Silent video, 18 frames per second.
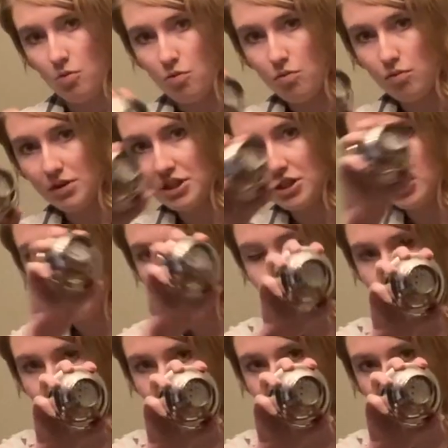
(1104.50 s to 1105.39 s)
which
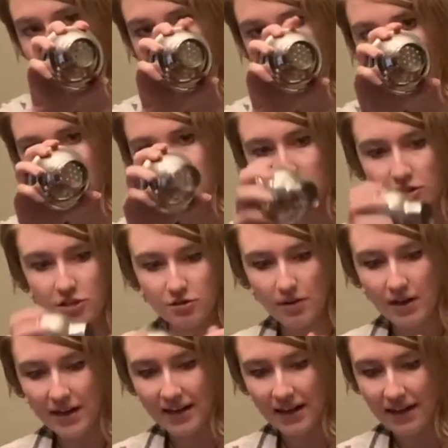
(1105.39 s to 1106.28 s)
you can use to
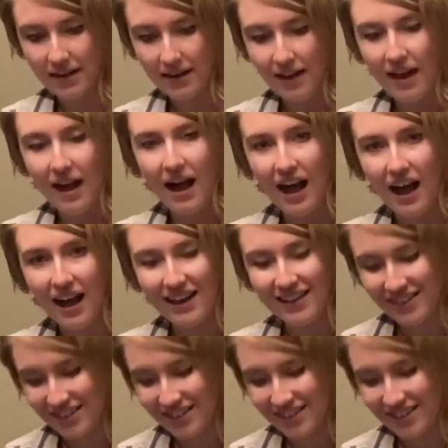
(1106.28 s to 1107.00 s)
strain it. I